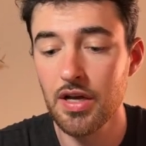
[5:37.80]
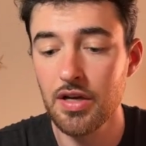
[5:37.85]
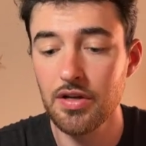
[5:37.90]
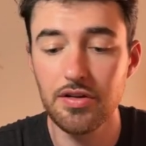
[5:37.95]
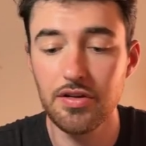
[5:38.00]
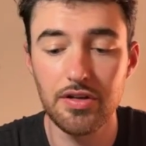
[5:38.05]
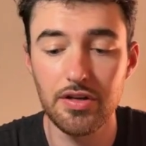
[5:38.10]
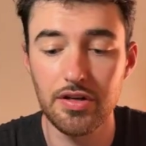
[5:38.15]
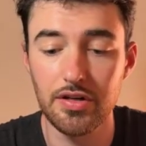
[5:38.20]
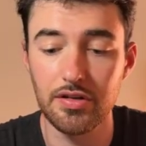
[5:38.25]

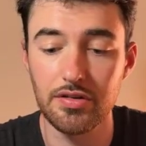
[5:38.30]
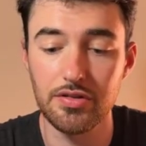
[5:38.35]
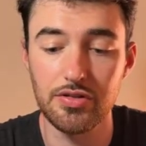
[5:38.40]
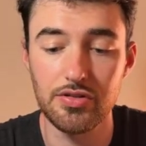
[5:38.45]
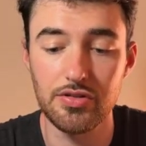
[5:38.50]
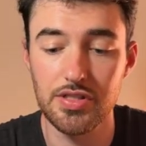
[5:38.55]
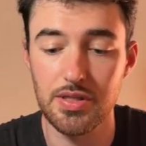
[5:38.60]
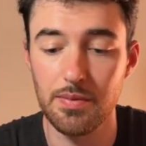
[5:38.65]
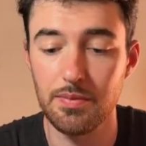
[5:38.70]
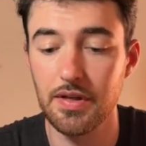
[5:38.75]
You're going to
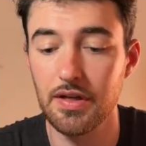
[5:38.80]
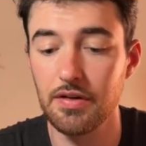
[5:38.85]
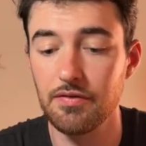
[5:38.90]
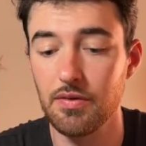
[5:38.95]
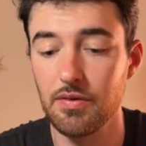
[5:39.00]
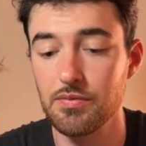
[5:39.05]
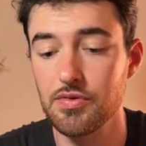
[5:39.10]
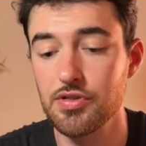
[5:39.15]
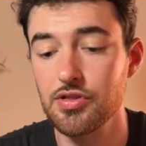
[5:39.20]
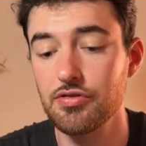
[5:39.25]
do something
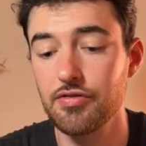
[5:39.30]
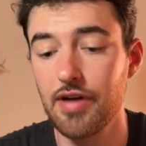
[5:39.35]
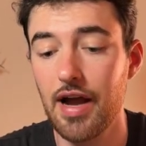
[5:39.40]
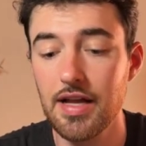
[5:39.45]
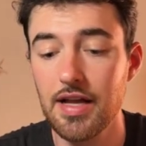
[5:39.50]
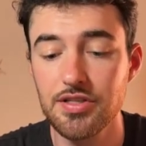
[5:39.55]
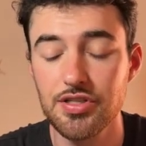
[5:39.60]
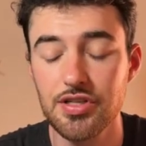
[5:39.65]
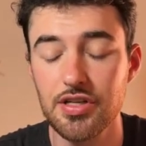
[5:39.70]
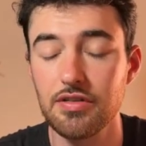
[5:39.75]
from
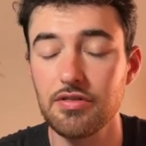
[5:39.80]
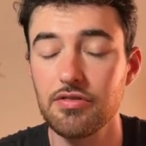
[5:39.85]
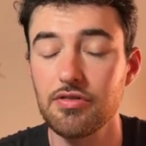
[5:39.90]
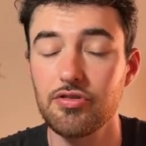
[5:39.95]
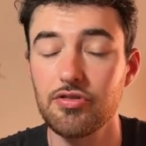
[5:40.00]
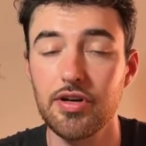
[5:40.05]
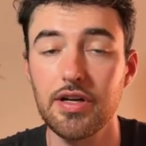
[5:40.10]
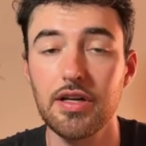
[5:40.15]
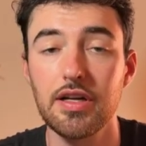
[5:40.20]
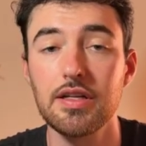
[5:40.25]
scratch and
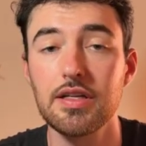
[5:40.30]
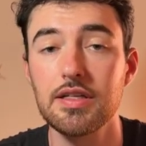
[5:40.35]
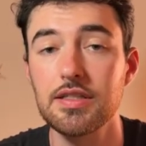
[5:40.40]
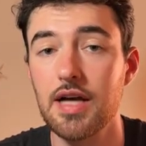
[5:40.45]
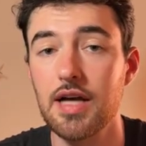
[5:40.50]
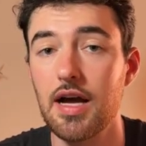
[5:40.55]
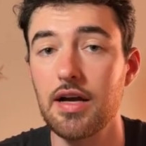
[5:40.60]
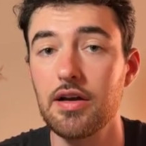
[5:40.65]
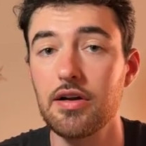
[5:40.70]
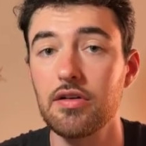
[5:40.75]
create an
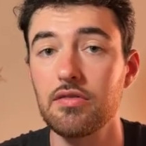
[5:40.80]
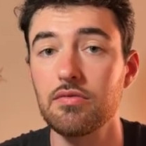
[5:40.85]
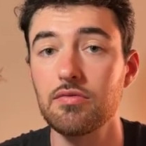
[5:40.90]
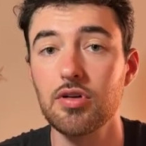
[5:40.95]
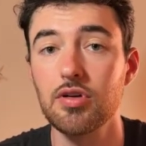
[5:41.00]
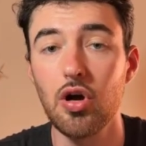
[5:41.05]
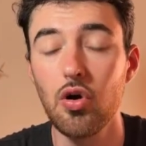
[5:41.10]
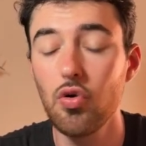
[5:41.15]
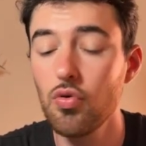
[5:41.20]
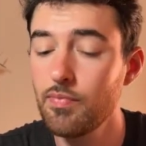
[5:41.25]
entire
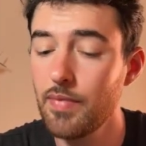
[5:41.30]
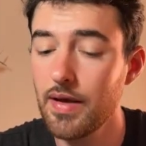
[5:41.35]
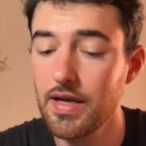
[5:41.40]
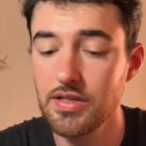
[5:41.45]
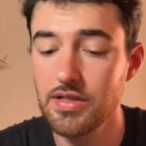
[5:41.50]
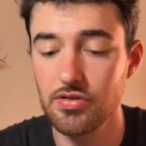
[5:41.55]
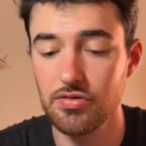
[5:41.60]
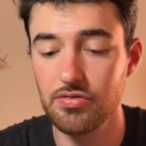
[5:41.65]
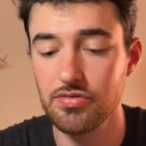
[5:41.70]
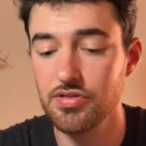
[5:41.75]
code
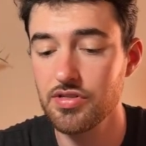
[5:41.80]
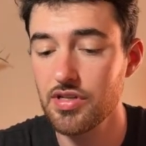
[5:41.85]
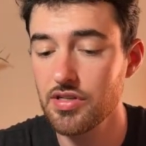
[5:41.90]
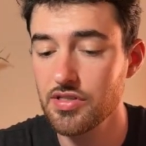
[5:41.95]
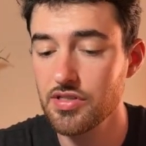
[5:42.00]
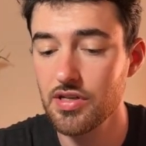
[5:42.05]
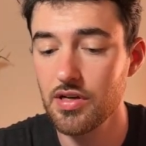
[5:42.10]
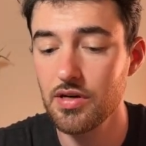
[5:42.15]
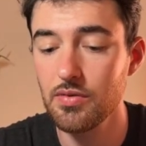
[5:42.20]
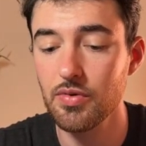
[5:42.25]
base or
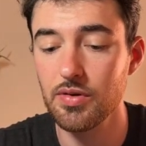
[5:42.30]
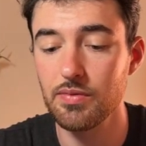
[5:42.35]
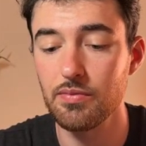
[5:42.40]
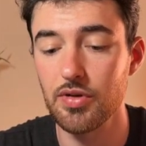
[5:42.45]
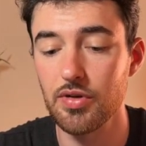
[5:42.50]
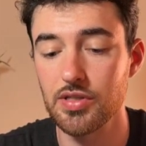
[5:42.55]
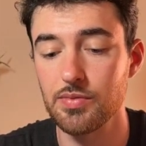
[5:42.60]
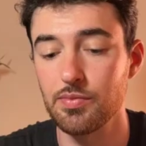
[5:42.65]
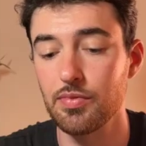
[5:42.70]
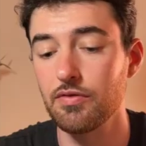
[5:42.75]
system with
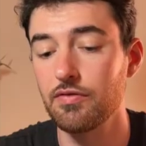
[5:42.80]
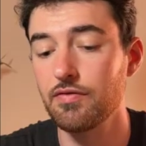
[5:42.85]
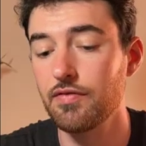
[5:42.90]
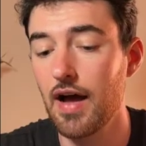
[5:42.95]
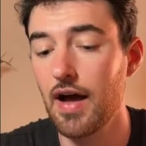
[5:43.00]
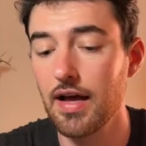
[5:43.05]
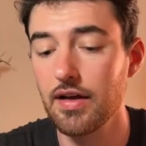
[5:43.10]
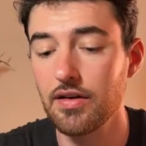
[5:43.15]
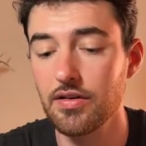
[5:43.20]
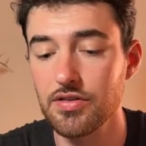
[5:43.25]
multiple
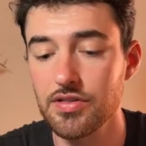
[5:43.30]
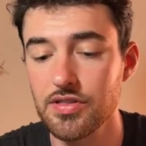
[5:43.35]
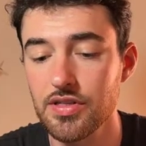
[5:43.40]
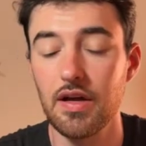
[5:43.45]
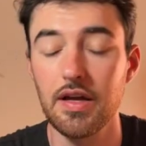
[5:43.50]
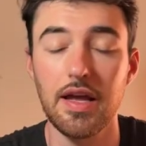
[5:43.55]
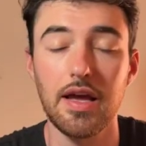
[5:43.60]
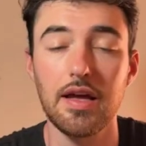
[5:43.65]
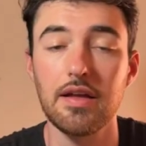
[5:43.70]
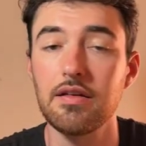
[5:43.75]
files.
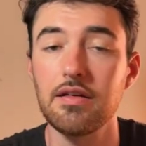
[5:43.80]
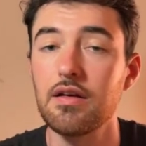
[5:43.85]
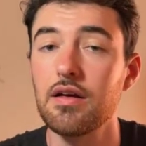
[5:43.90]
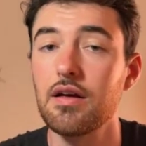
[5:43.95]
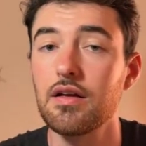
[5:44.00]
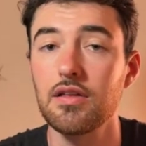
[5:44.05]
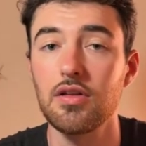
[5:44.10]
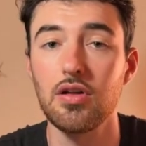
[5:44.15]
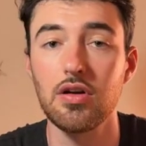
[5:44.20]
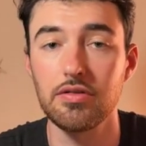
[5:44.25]
Again,
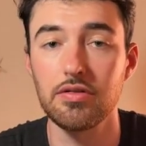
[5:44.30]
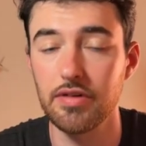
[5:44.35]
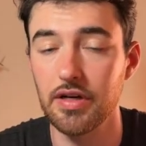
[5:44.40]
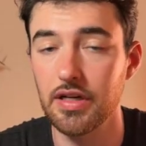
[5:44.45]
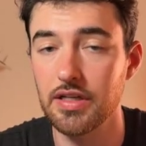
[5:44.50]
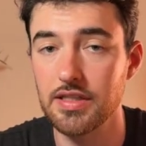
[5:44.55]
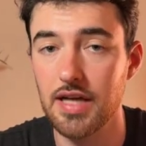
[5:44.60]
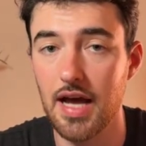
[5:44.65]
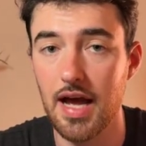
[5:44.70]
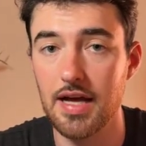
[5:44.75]
a long
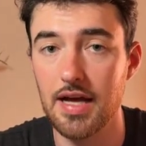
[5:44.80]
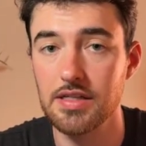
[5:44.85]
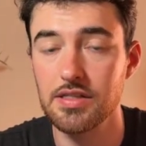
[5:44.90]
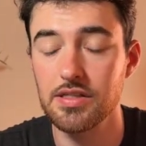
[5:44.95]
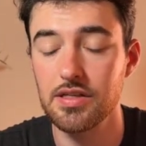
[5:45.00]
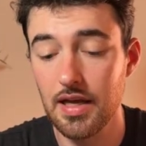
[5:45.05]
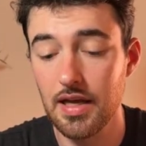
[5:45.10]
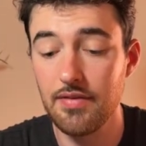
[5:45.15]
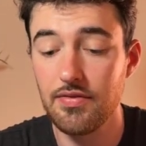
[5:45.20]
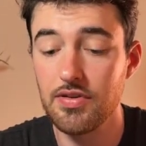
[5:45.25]
running
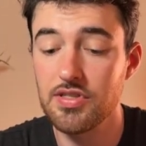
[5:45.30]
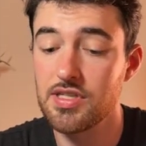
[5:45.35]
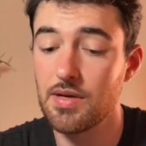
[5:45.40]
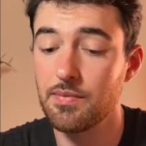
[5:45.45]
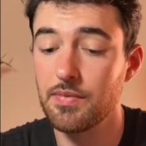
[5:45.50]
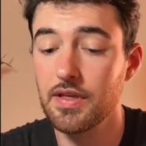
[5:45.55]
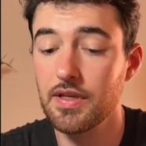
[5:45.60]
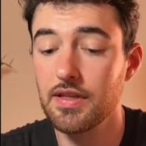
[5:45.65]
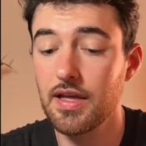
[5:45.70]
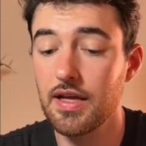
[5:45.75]
task. If it's
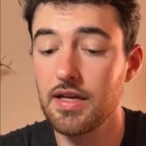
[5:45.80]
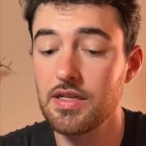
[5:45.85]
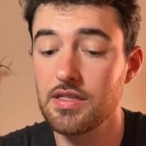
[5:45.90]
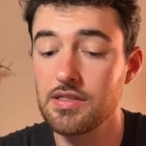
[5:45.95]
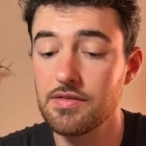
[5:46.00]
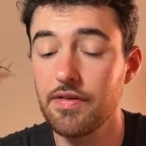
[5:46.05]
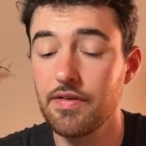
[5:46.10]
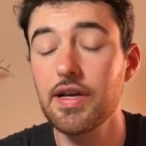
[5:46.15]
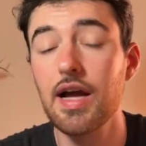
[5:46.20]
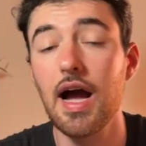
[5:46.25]
something that
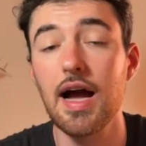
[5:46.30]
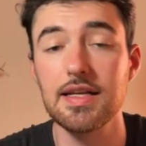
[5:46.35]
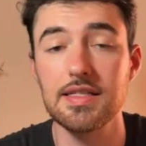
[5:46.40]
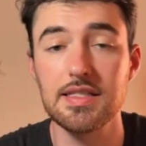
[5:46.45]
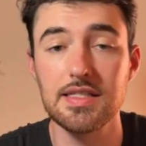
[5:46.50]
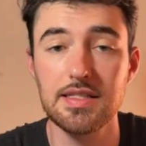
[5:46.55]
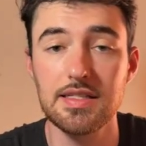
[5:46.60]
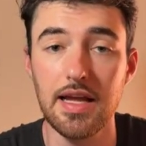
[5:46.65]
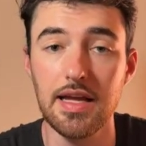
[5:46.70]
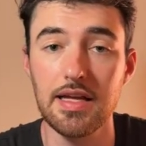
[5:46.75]
is very high
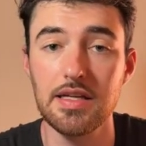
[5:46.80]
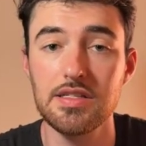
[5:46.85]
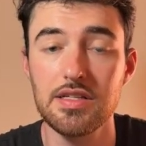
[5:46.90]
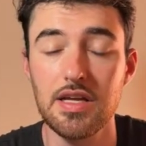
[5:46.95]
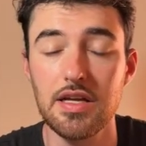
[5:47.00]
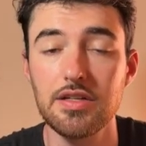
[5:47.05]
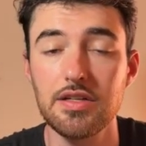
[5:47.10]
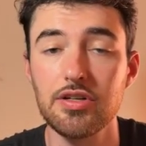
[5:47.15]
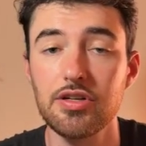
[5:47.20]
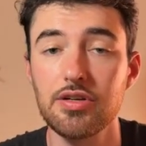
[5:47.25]
stakes
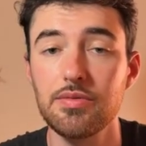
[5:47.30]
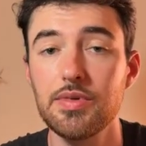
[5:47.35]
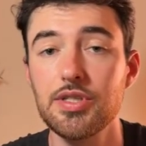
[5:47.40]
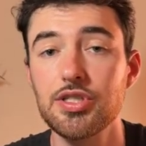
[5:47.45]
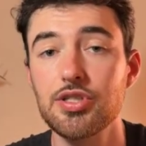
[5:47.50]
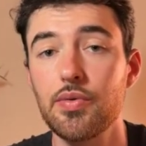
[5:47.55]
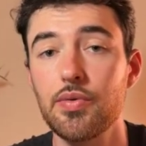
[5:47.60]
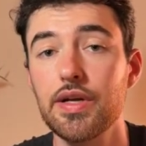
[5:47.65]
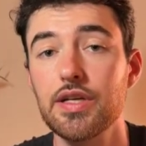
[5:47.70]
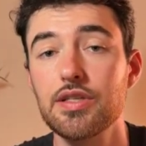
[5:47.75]
and you're going to be
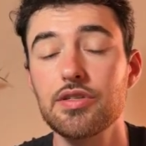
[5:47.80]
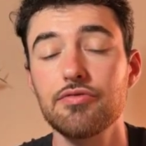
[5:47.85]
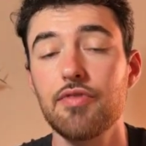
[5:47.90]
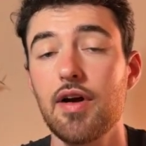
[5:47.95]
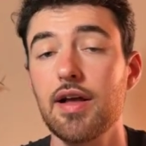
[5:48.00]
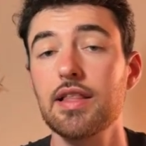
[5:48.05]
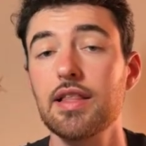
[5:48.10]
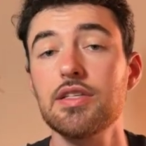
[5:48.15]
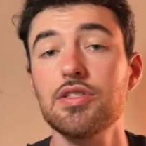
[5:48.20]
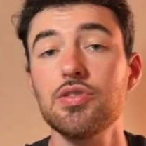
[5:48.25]
showing it
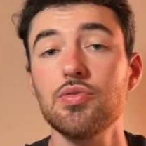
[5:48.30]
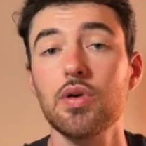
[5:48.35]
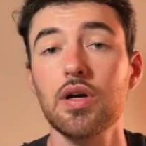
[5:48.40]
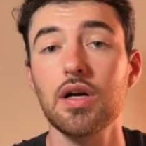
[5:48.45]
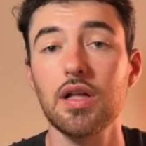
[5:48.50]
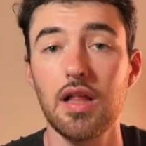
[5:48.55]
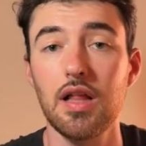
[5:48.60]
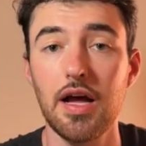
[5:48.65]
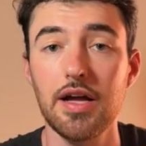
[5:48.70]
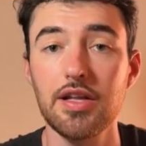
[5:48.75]
directly to a
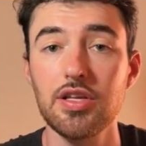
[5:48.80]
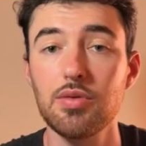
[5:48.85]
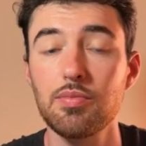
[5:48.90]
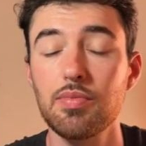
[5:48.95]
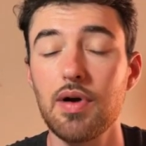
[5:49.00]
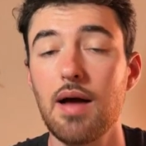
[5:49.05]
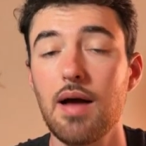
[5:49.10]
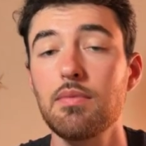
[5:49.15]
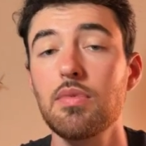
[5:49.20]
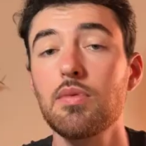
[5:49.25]
client, you
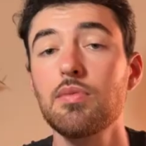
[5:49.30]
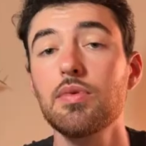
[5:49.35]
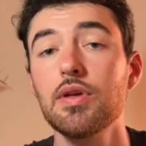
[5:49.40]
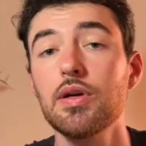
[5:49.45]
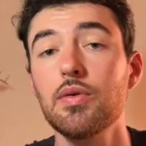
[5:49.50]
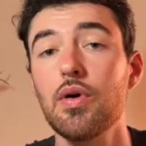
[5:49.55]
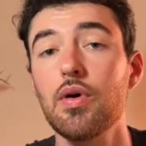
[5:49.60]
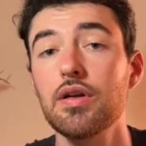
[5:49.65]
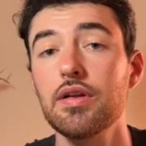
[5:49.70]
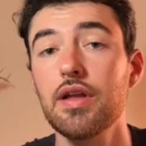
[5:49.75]
probably
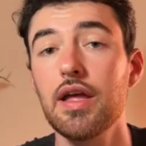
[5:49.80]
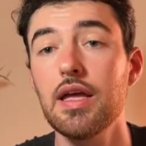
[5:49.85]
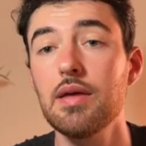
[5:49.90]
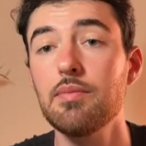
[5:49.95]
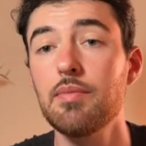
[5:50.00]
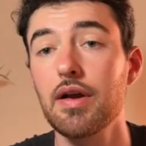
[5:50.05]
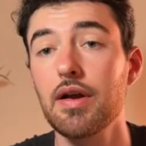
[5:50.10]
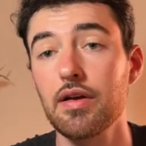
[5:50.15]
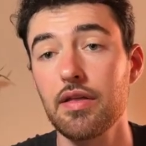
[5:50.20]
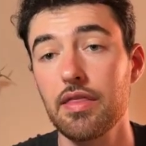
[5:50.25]
want a
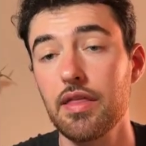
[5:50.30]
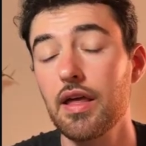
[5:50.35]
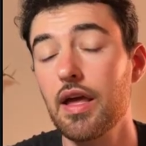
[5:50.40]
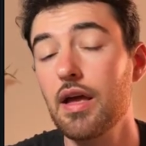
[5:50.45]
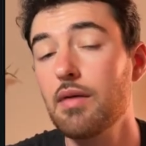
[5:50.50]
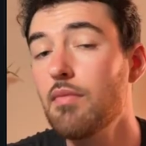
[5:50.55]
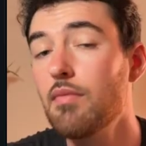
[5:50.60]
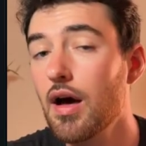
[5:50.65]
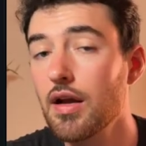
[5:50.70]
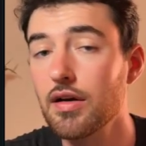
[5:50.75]
better
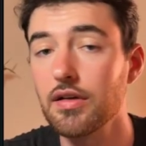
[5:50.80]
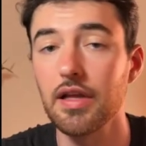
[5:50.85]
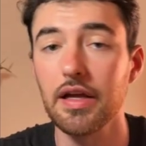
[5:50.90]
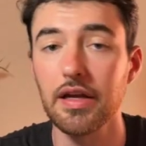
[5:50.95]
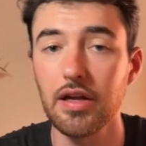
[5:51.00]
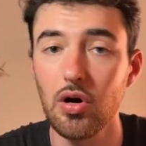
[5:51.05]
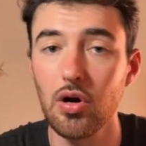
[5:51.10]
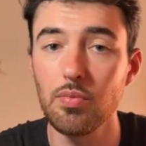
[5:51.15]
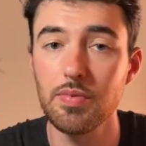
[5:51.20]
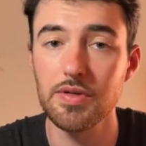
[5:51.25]
thinking model
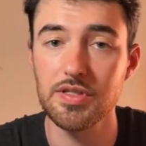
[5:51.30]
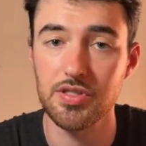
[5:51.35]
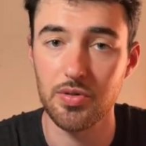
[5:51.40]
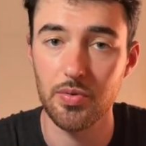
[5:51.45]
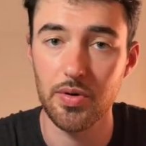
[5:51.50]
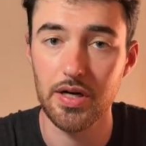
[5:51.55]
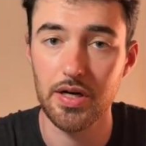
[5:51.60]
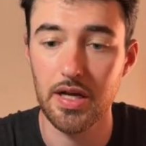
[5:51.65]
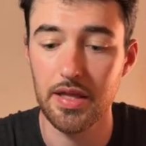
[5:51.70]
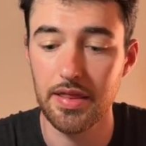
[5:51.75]
like Opus to
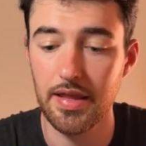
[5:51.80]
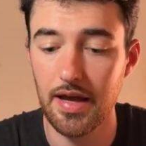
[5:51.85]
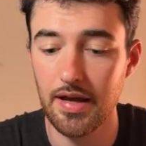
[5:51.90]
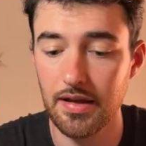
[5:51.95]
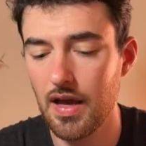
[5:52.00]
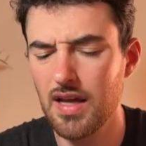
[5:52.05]
work on that.